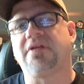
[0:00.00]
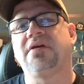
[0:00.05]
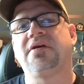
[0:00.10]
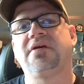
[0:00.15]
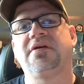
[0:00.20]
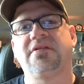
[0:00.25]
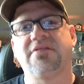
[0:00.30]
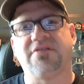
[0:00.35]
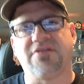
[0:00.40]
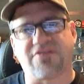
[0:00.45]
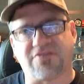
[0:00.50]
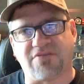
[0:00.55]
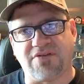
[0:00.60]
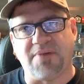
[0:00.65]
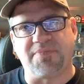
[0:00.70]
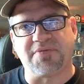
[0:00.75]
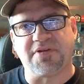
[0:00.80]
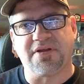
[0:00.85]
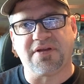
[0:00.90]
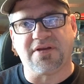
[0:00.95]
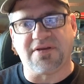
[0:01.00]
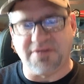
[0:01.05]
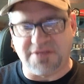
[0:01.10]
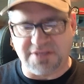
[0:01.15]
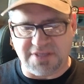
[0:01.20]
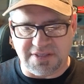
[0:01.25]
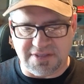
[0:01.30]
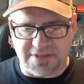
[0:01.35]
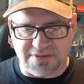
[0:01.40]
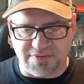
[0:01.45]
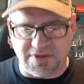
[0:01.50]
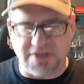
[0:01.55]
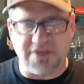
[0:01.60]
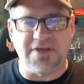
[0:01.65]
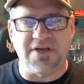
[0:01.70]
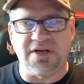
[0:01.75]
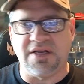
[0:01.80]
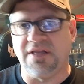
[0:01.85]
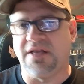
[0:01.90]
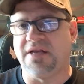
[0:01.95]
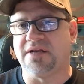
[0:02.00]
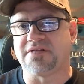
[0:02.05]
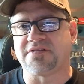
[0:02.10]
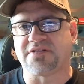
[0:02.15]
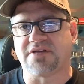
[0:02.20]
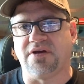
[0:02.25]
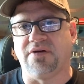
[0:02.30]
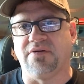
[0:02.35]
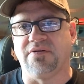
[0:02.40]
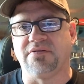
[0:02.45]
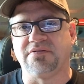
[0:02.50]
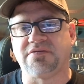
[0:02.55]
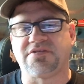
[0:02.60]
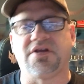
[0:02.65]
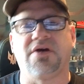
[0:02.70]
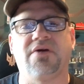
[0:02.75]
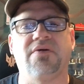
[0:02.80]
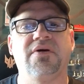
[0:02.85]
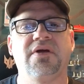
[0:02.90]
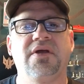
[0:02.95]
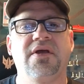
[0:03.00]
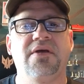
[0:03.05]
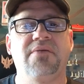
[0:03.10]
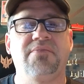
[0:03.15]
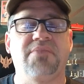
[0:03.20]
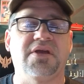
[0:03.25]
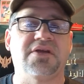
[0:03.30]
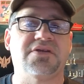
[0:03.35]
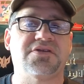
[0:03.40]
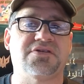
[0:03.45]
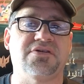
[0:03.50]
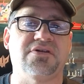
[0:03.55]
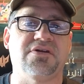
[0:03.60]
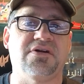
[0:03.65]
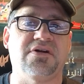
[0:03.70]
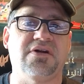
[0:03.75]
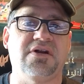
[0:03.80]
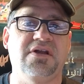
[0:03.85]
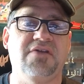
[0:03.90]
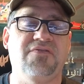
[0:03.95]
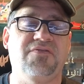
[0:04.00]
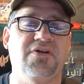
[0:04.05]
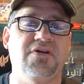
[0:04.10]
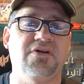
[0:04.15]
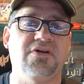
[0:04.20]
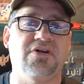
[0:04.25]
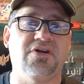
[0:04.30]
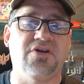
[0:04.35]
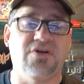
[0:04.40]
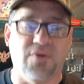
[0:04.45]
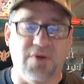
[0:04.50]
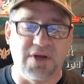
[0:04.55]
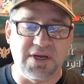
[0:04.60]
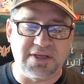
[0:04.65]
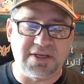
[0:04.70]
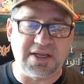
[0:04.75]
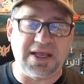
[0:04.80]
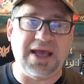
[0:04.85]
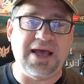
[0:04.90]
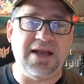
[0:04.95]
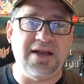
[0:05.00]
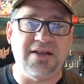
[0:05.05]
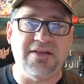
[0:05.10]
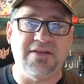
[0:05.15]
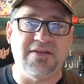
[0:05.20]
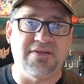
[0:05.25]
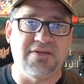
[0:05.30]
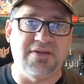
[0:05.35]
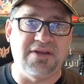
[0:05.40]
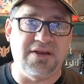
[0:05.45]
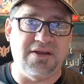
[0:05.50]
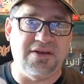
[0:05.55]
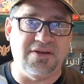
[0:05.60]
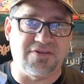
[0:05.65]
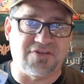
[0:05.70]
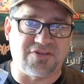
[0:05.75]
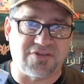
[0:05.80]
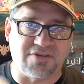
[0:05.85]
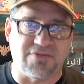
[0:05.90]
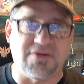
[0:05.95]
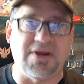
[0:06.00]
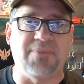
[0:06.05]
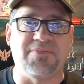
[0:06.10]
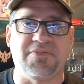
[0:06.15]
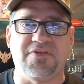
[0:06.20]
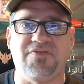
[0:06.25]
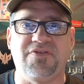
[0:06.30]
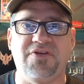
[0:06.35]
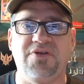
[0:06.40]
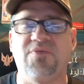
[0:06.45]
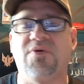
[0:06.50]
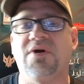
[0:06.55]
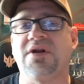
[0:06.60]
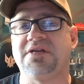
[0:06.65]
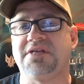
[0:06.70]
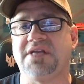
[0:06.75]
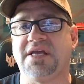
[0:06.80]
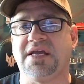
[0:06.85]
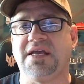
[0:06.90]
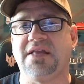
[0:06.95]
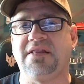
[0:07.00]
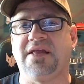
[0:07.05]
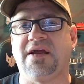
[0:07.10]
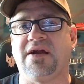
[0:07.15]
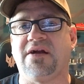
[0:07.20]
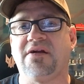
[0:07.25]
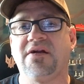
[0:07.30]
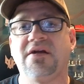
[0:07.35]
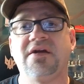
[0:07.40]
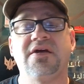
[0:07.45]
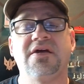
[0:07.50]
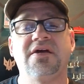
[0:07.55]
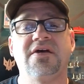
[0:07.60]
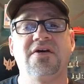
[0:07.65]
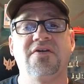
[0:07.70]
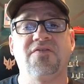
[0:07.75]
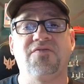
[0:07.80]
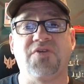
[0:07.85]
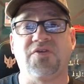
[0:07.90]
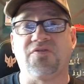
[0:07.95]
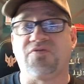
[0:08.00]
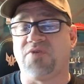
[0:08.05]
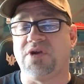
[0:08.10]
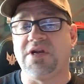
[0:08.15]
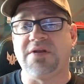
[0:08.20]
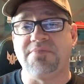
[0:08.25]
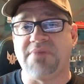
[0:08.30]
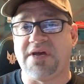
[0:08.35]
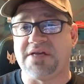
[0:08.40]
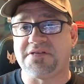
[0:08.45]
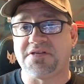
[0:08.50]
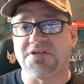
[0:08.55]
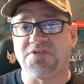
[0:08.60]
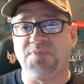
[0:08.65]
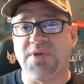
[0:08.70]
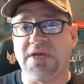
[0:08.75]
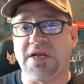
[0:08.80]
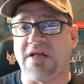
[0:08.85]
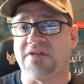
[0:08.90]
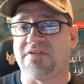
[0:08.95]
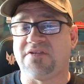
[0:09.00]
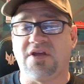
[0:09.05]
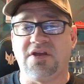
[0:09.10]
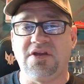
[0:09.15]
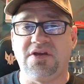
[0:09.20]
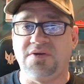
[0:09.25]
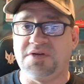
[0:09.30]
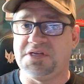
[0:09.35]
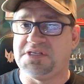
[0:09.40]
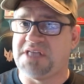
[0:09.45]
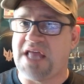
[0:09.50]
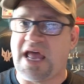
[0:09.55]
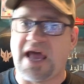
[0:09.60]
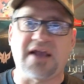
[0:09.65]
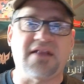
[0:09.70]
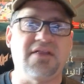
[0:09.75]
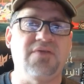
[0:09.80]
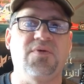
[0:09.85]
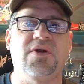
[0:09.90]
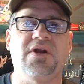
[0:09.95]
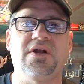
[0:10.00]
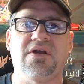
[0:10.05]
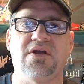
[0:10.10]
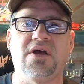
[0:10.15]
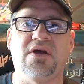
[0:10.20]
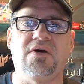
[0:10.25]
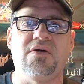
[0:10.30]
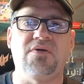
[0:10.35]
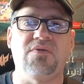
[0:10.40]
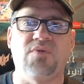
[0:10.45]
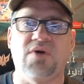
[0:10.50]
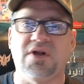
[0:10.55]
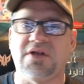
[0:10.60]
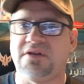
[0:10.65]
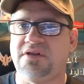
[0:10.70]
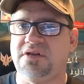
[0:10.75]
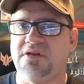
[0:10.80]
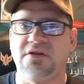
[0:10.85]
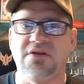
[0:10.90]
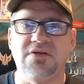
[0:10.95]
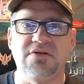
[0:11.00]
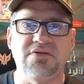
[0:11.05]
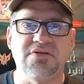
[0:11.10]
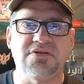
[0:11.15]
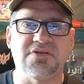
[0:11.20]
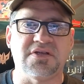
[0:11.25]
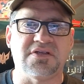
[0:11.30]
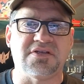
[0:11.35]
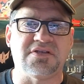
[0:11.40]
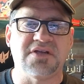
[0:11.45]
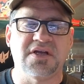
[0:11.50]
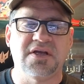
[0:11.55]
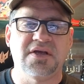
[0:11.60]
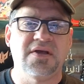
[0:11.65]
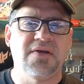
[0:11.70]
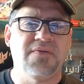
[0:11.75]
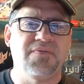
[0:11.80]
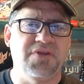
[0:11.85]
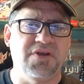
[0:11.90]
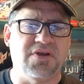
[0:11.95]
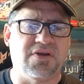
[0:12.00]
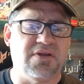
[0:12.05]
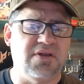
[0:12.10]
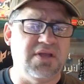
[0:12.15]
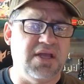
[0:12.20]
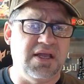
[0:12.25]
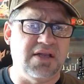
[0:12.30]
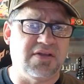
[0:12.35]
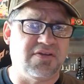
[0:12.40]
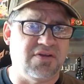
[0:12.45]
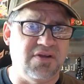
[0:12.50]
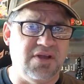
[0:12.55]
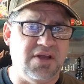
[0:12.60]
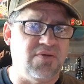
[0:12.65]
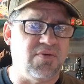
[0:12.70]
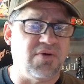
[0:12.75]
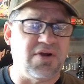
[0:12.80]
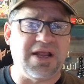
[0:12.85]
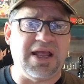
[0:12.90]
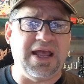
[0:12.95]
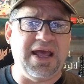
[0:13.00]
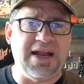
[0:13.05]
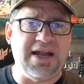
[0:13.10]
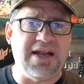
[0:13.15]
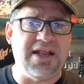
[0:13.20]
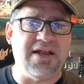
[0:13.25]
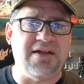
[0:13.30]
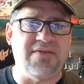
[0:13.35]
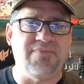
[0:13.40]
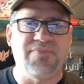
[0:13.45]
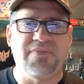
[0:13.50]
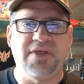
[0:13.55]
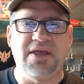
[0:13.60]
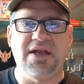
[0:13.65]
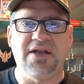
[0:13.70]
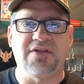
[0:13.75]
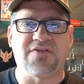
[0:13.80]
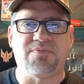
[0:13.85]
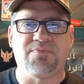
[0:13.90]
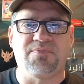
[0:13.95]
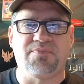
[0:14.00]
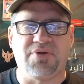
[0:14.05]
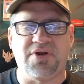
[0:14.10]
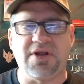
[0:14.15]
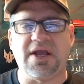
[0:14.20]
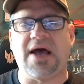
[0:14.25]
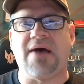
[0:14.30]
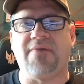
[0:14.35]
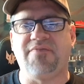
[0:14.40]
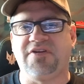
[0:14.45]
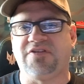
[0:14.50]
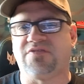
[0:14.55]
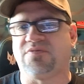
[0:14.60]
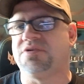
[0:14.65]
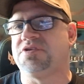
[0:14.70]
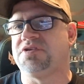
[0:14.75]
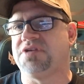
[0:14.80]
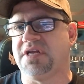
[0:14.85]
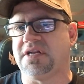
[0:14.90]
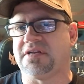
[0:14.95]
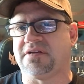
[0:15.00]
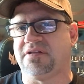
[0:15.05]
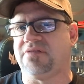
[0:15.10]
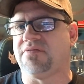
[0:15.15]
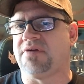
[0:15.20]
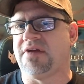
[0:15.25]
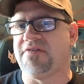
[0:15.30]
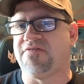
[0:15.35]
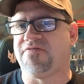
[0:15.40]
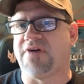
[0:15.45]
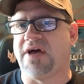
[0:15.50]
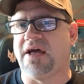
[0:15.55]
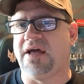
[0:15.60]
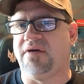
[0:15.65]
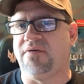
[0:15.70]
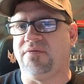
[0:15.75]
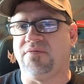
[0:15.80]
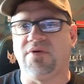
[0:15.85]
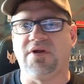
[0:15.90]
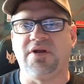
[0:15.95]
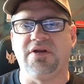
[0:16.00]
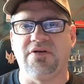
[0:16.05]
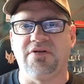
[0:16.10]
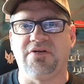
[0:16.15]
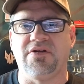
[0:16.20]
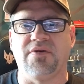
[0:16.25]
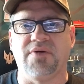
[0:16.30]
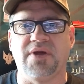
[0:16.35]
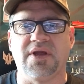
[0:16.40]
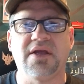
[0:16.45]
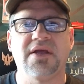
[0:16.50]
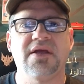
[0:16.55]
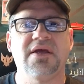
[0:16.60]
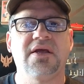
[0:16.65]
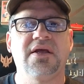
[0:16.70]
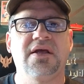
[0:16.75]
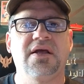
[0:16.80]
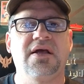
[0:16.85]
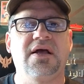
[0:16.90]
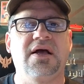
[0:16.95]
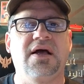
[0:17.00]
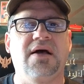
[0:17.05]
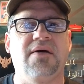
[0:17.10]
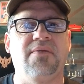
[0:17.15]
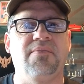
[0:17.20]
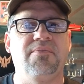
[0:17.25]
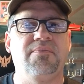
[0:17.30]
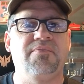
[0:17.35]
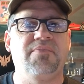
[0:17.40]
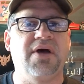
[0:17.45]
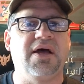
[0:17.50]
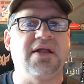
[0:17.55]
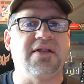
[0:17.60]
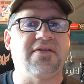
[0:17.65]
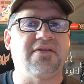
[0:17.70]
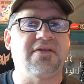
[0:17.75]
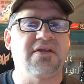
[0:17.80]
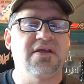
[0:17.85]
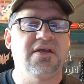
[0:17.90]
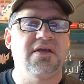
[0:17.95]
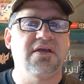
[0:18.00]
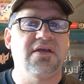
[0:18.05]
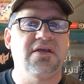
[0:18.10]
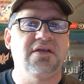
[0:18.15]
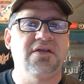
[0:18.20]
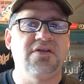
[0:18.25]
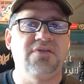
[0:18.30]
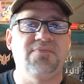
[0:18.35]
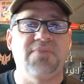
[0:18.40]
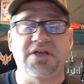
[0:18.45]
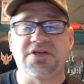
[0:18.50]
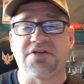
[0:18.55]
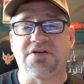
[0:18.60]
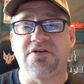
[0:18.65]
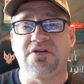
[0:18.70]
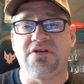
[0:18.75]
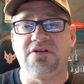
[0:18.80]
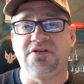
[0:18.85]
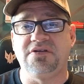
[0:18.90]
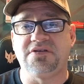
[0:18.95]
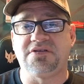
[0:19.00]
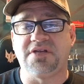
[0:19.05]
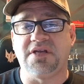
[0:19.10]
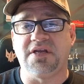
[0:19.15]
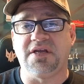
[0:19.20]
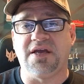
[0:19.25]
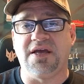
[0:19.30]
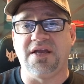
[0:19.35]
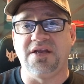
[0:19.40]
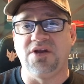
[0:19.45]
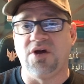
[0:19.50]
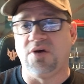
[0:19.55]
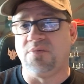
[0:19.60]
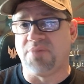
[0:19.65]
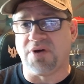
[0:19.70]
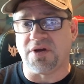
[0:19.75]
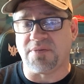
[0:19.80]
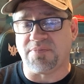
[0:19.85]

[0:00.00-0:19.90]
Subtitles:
the script because it's written in a Linux code. So make sure if you're going to edit the script, if you want to dig in there, feel free to message me and I'll tell you exactly where to go, what to use. In order to edit it, and it's pretty obvious once you get to the right file what you're doing. But make sure you're using a Notebook++